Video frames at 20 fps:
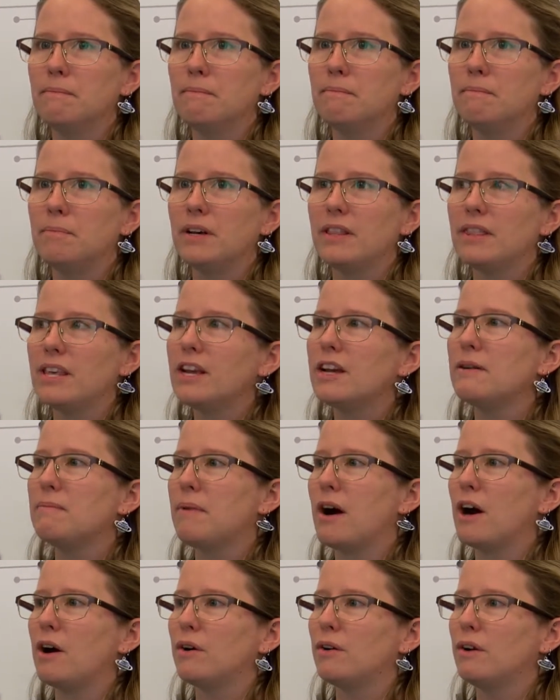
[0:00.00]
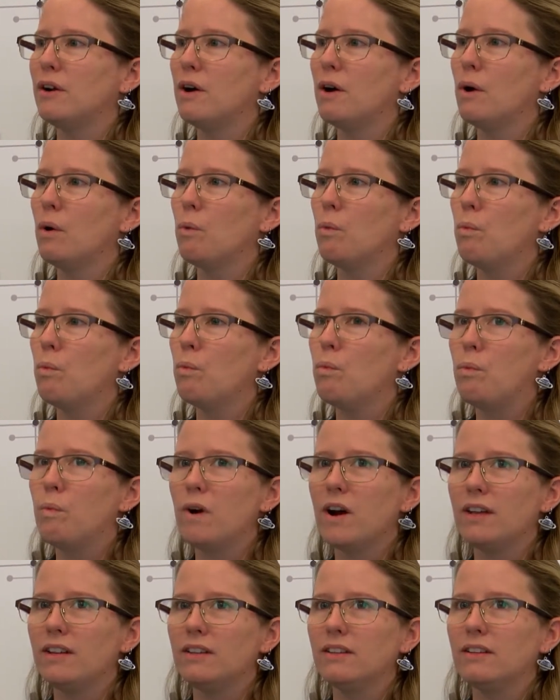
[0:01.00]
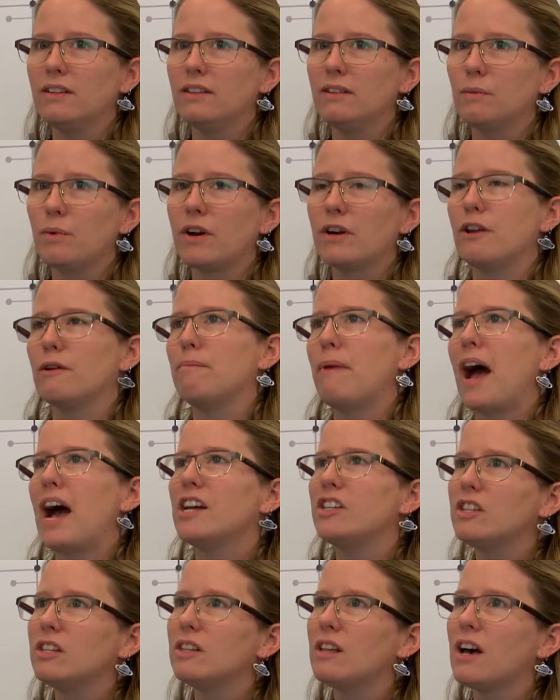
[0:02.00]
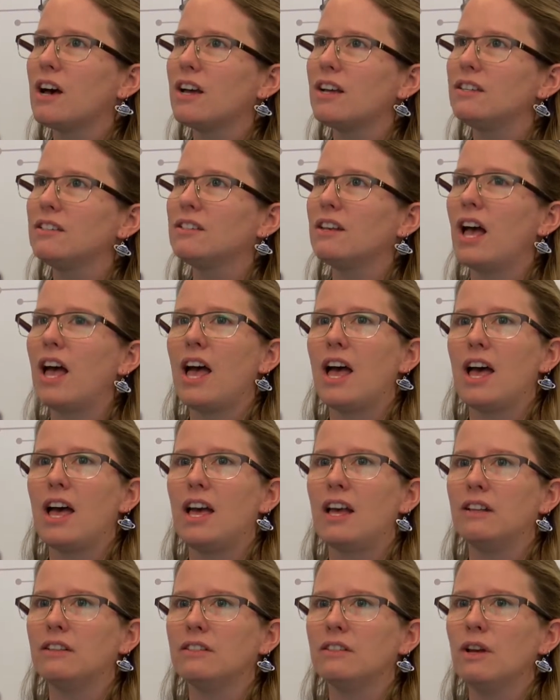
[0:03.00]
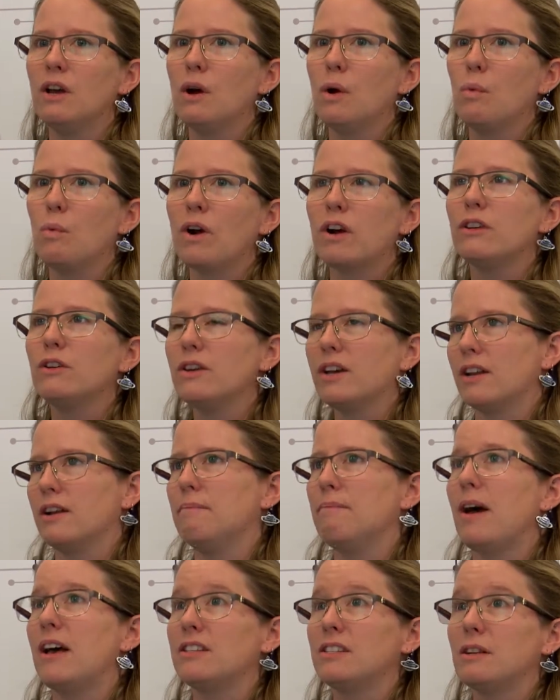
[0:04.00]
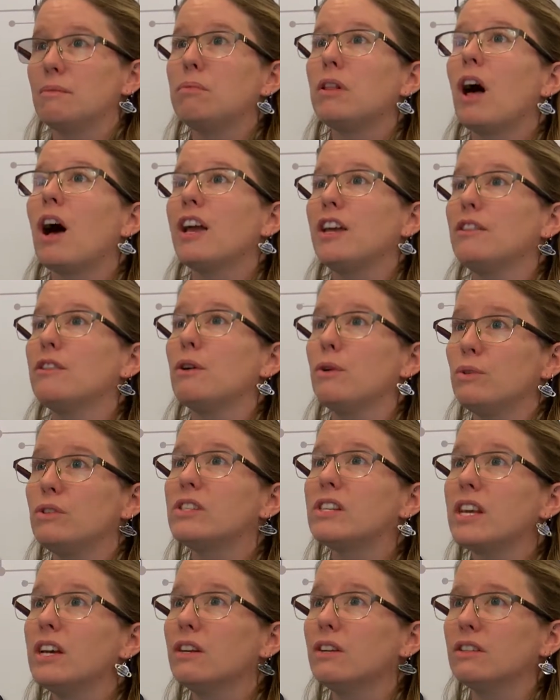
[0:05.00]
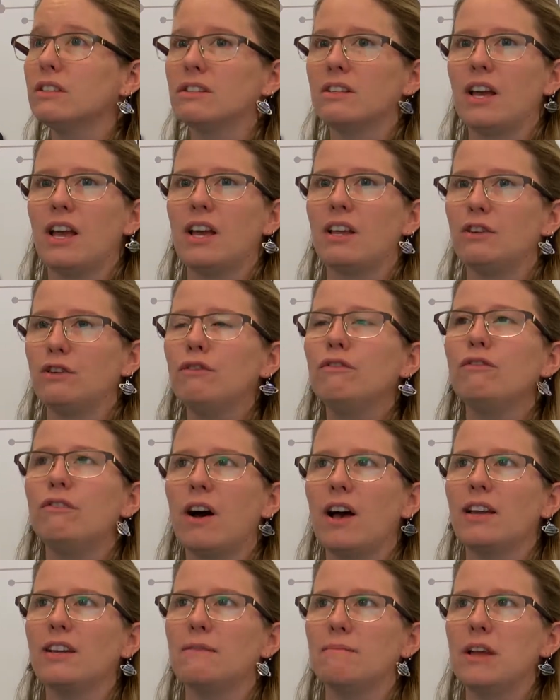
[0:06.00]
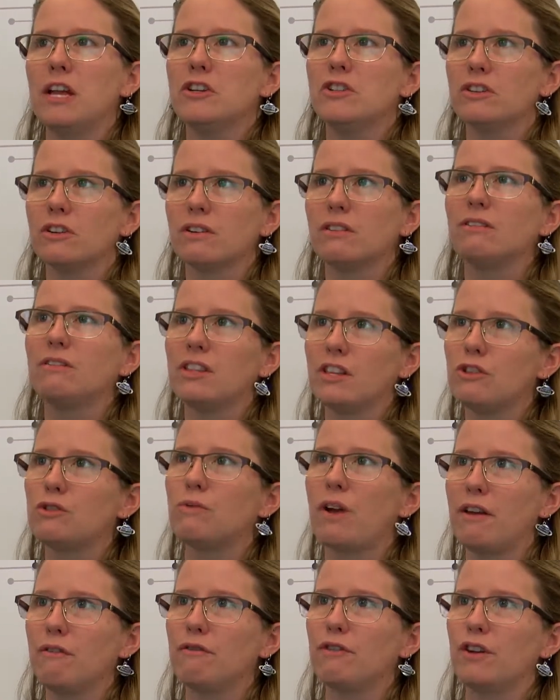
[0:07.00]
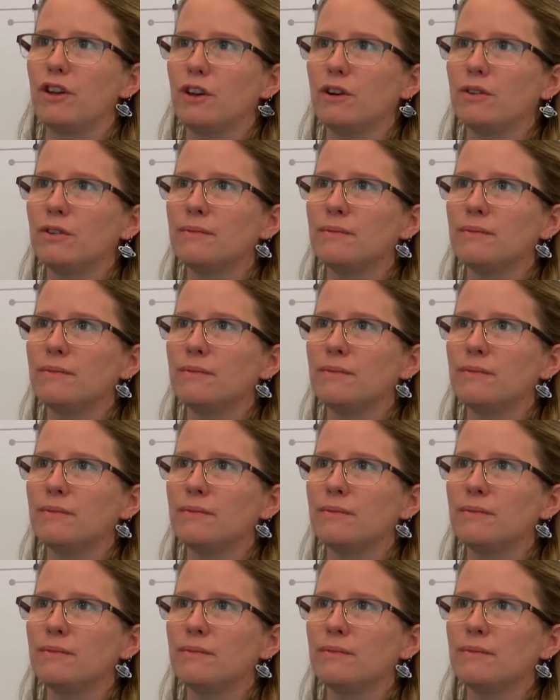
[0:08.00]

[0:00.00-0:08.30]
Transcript: But think about where your passion lies and where you can best apply those skills, and you'll find a major that's right for you.